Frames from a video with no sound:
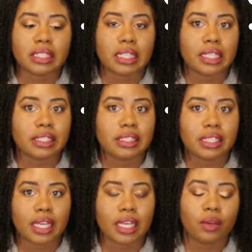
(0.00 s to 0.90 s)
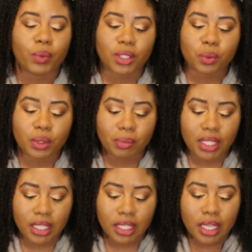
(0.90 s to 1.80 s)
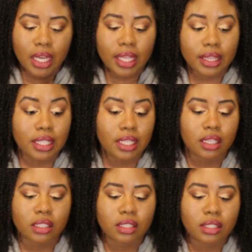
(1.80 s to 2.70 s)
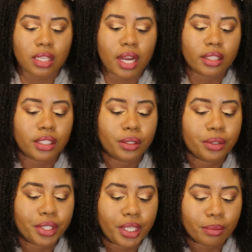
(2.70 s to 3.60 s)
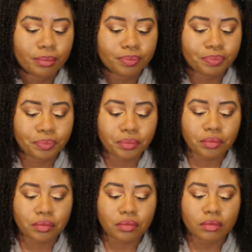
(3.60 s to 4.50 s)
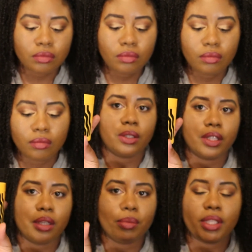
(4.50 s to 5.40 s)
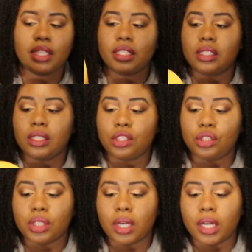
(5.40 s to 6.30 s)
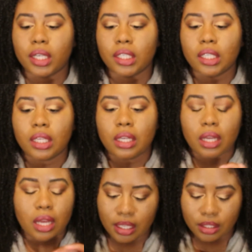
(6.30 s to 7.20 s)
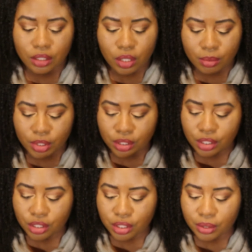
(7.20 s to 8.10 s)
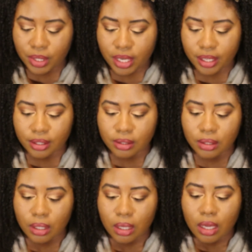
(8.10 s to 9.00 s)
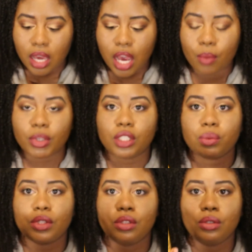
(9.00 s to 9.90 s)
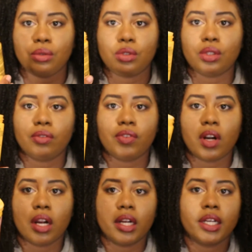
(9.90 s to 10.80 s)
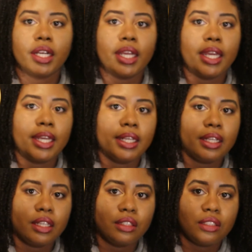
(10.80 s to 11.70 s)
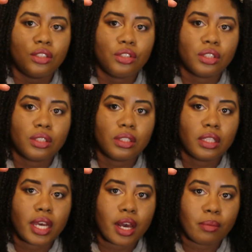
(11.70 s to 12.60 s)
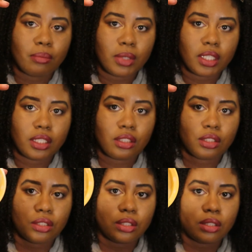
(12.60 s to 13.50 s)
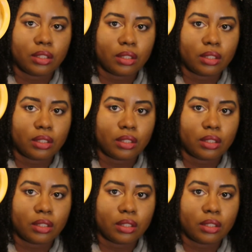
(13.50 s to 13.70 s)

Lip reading: to the next thing, which would be the styling cream. You know, that would be this in this jar. And so I'm just going to show you guys how much was used so far. And it's just that much.